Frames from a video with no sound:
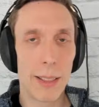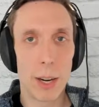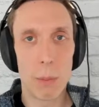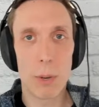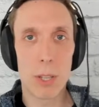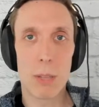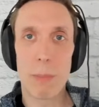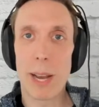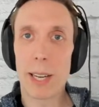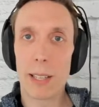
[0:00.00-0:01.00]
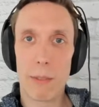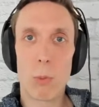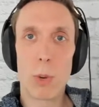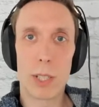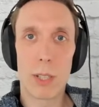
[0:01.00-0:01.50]
their perspective
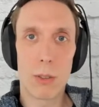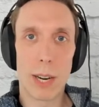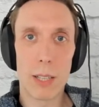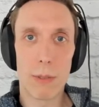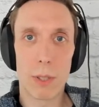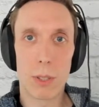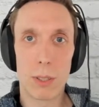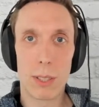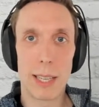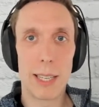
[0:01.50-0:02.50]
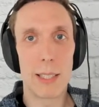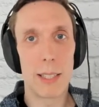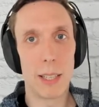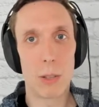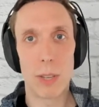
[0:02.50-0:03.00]
on what's stressful is
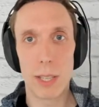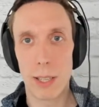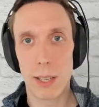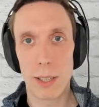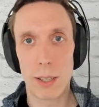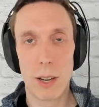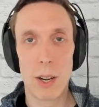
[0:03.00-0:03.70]
decreasing,